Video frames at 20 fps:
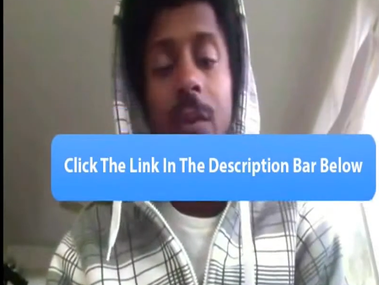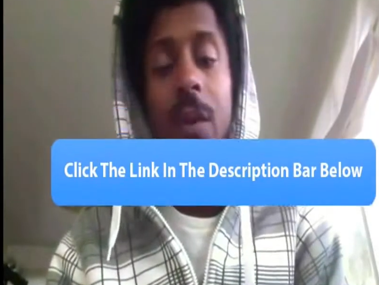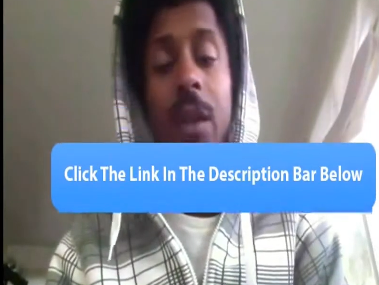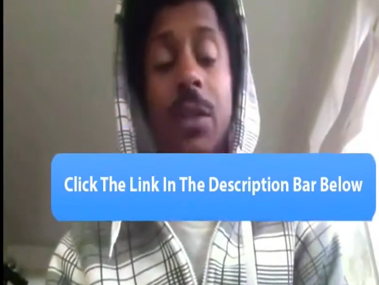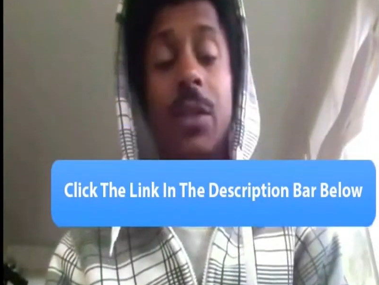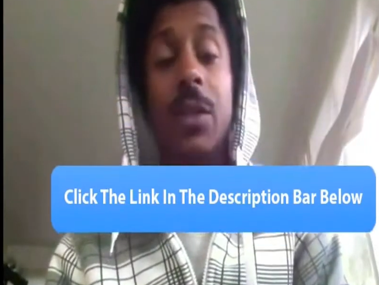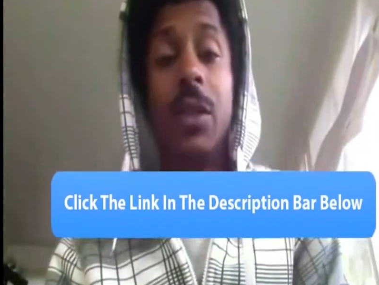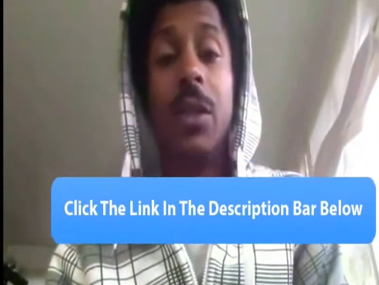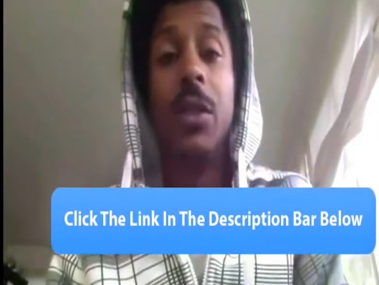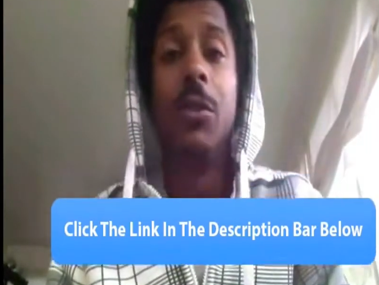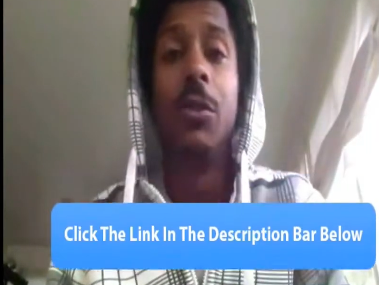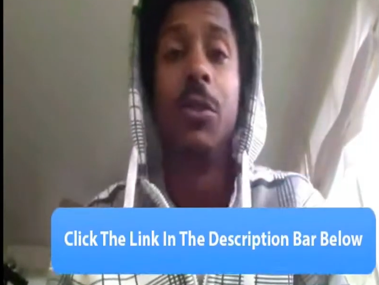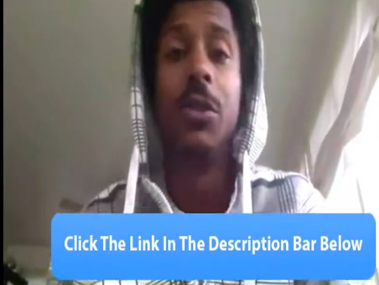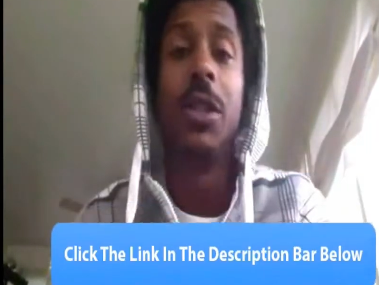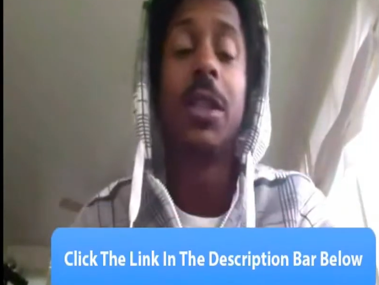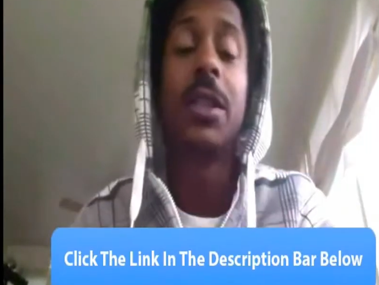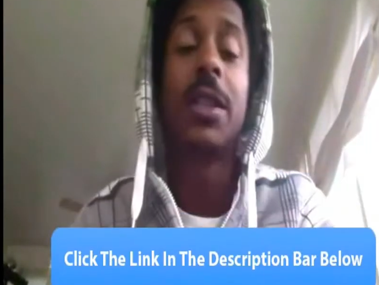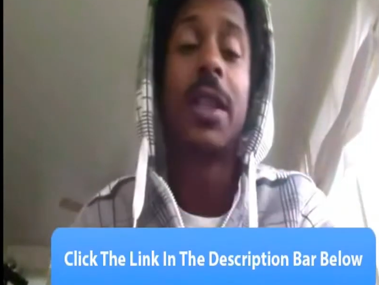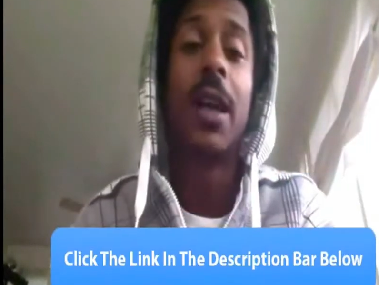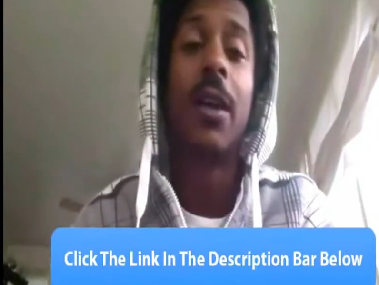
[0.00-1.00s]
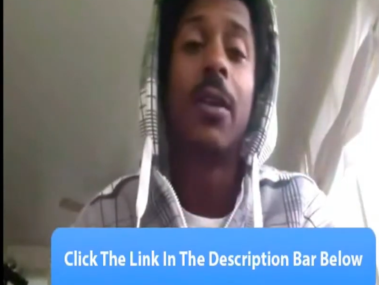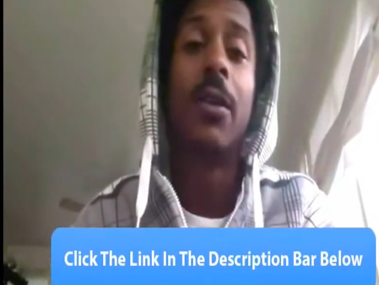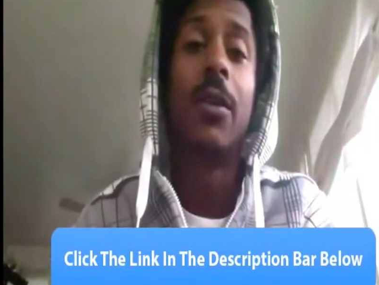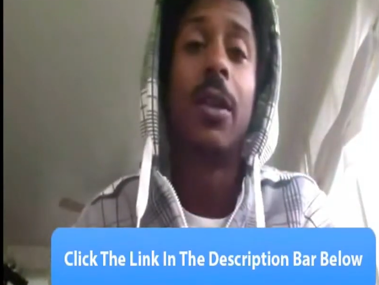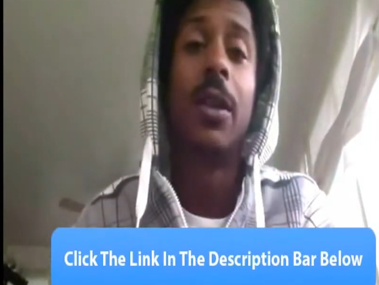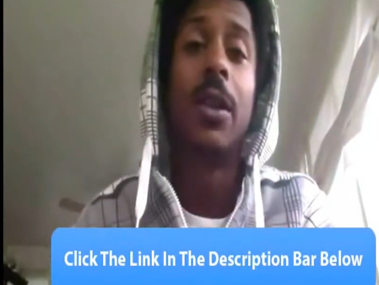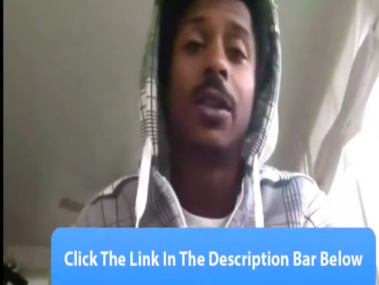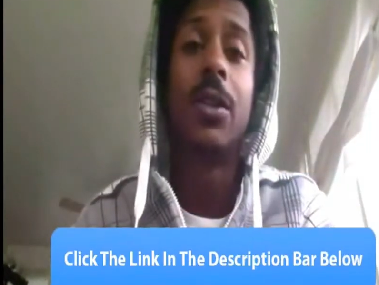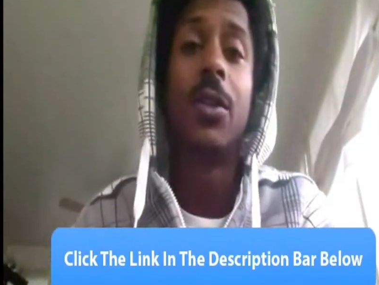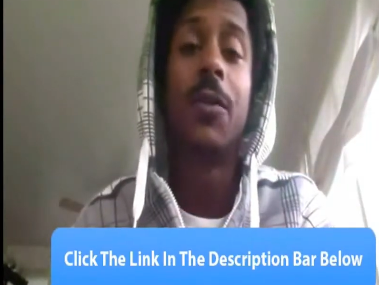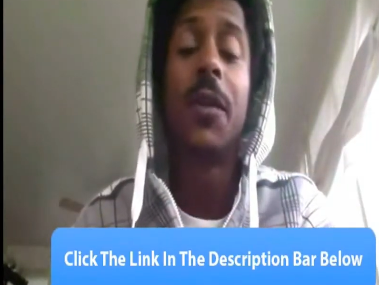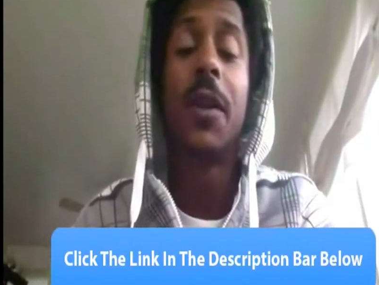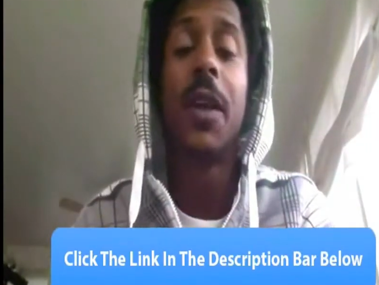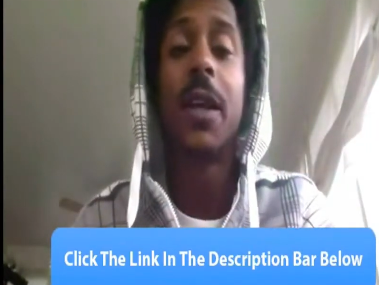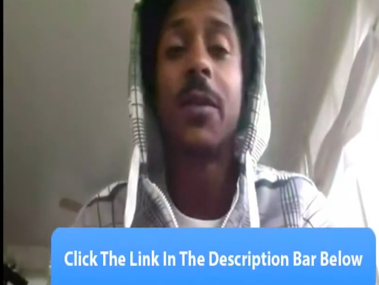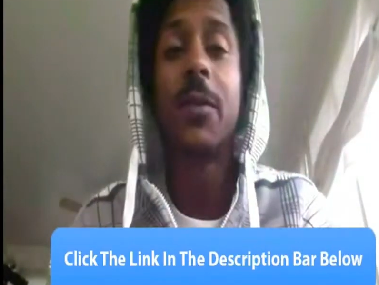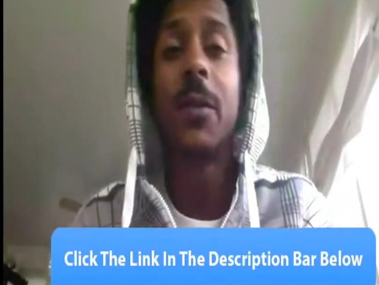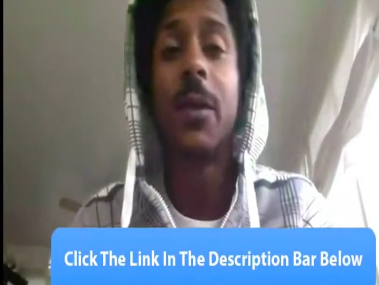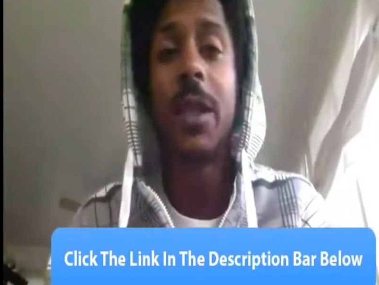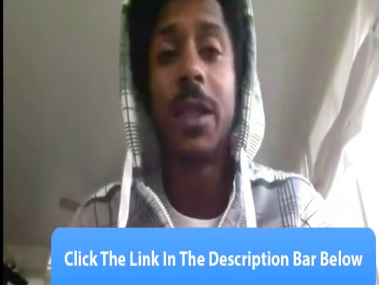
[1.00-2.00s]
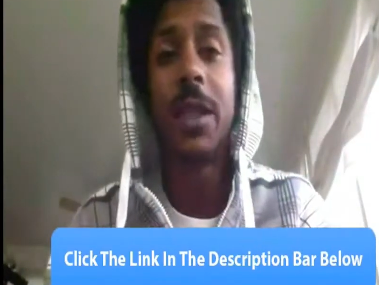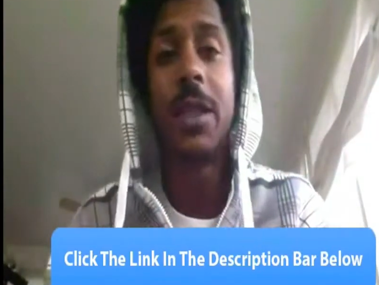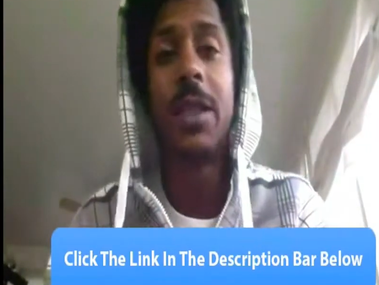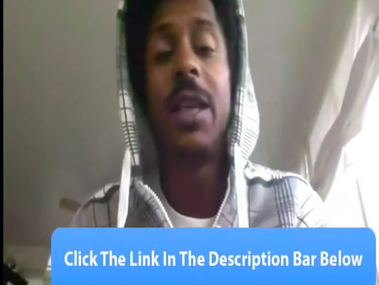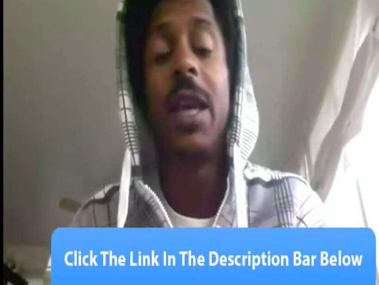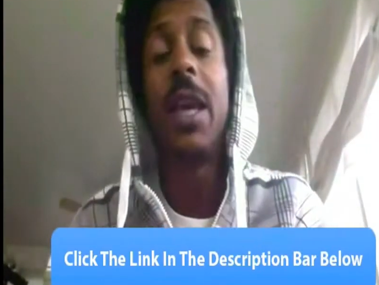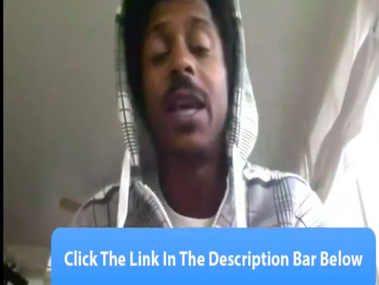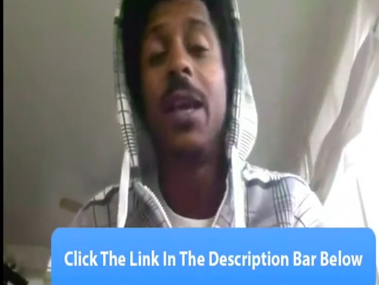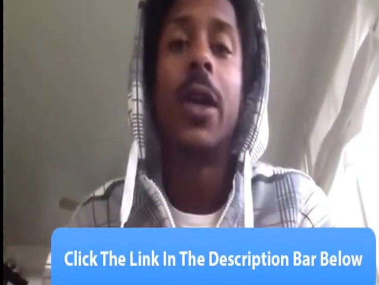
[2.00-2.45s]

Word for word: actually huge discount on it. So if you guys want the same,